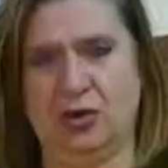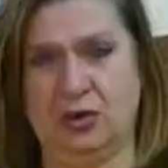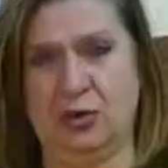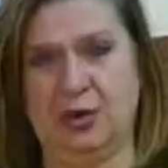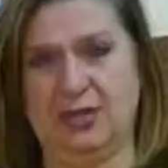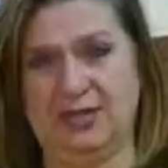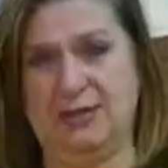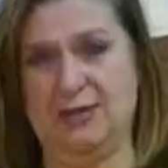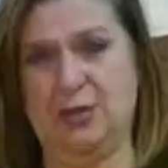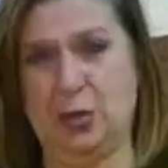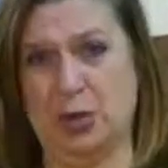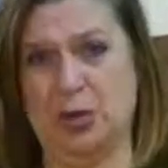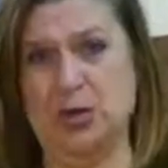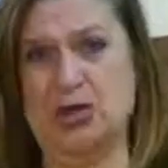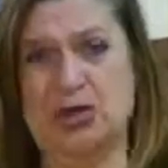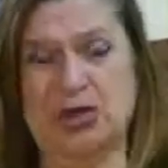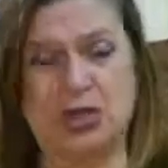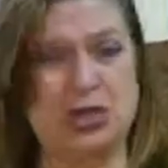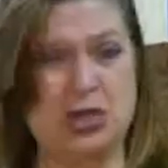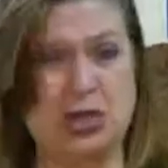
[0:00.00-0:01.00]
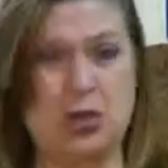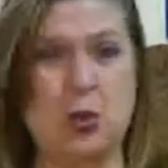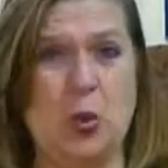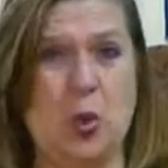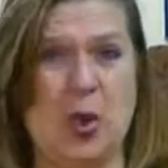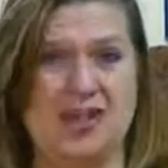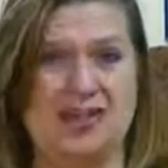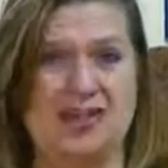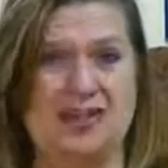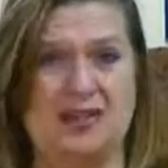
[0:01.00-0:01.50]
what's important to you,
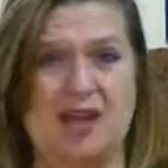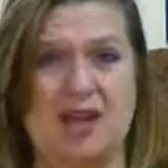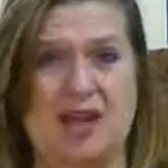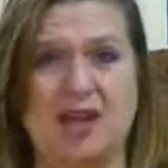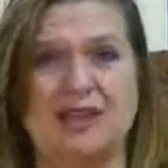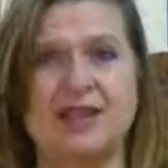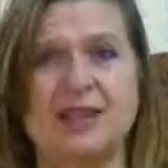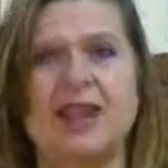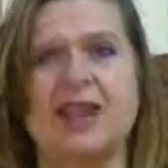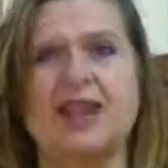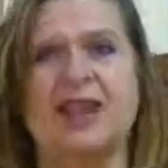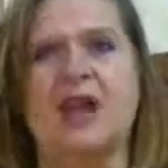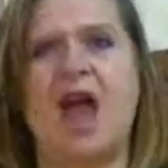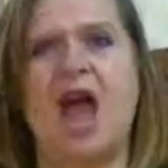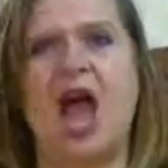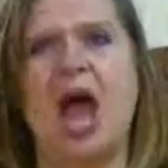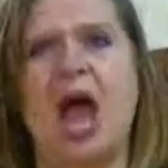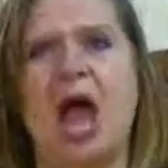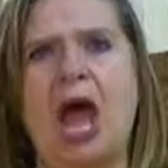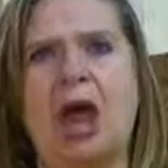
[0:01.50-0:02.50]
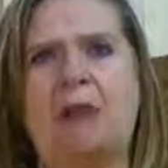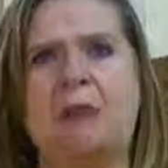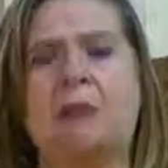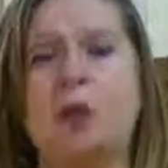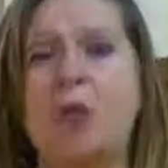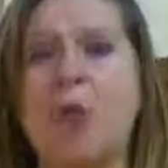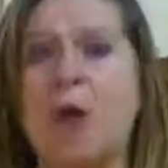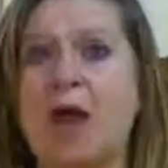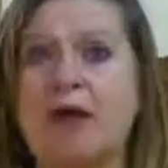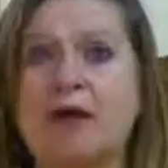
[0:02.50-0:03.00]
what's not.
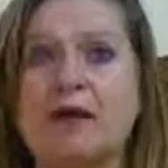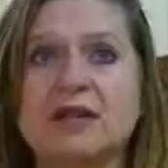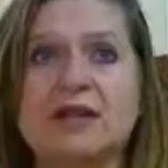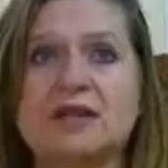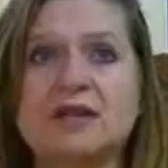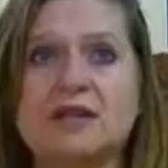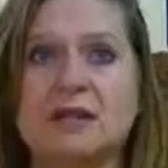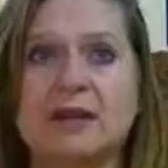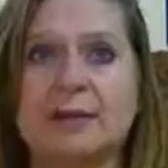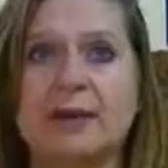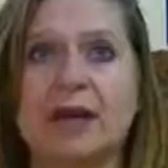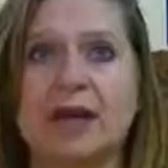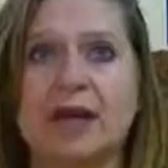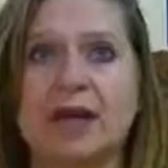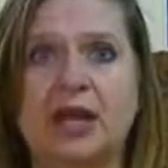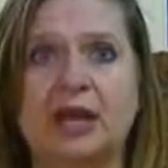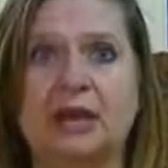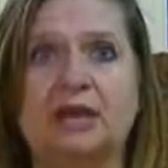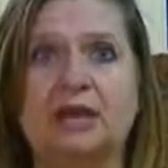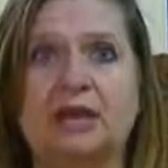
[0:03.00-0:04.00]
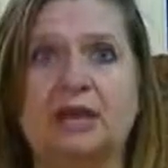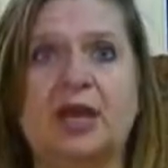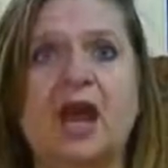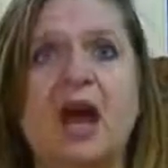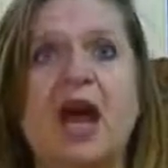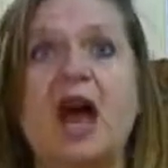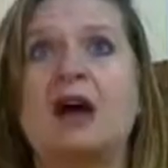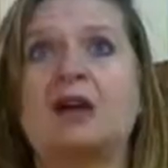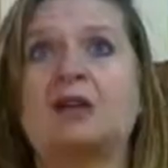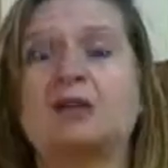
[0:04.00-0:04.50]
Where is your money?
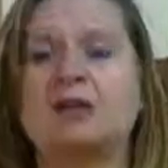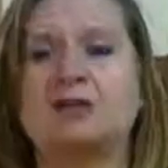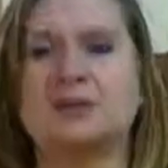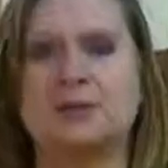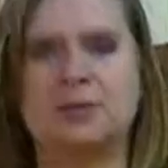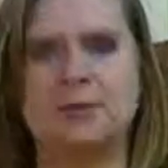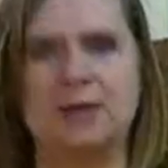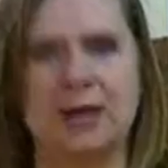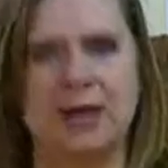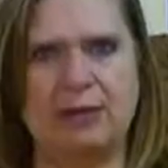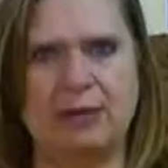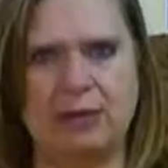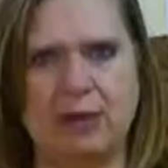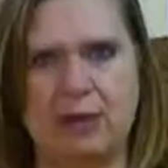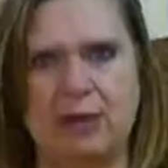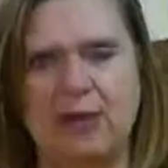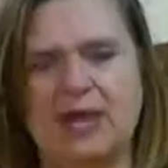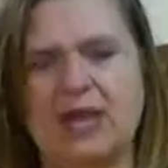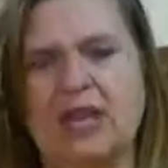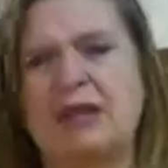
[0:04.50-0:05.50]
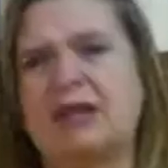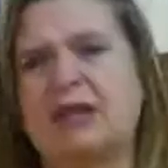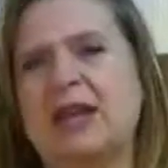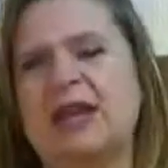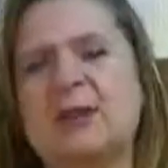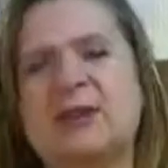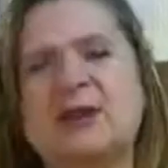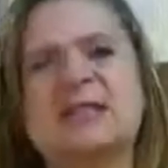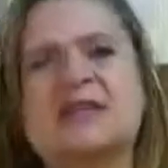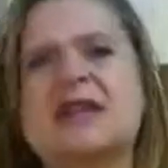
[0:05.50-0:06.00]
How do you spend your money?
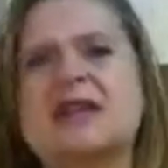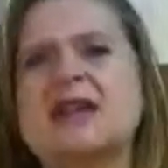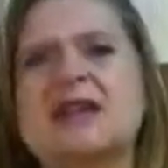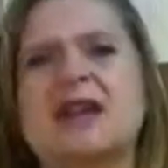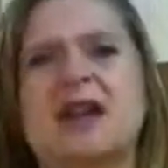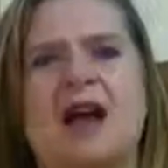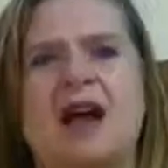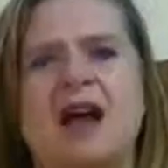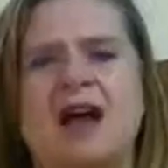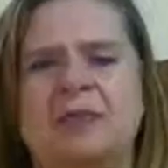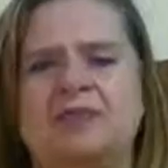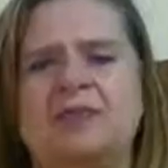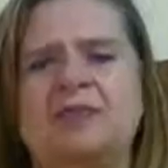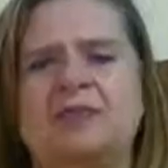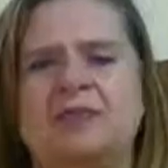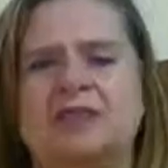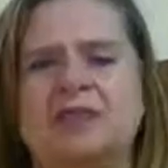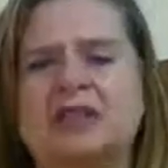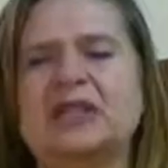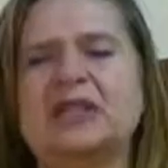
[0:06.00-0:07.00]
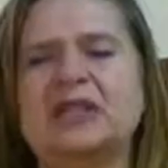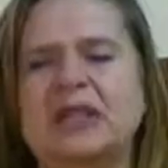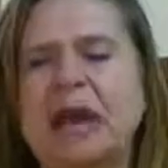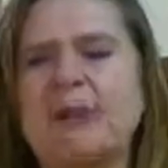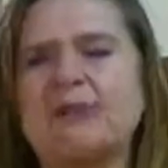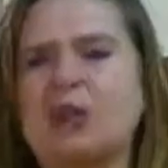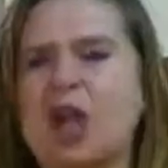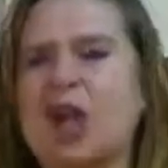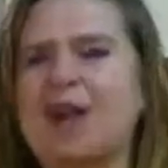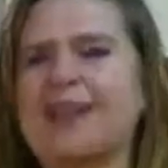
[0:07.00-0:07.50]
Anyways,
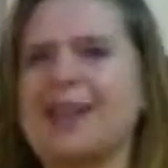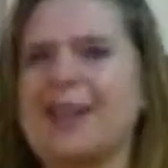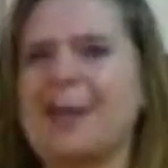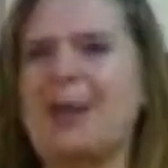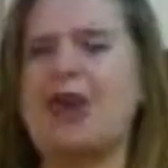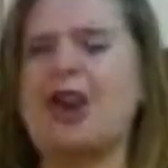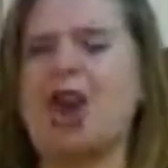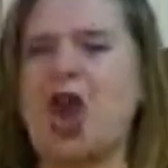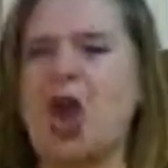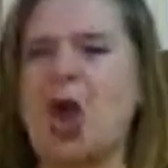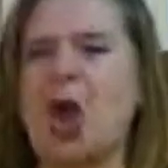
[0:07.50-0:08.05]
I'm talking about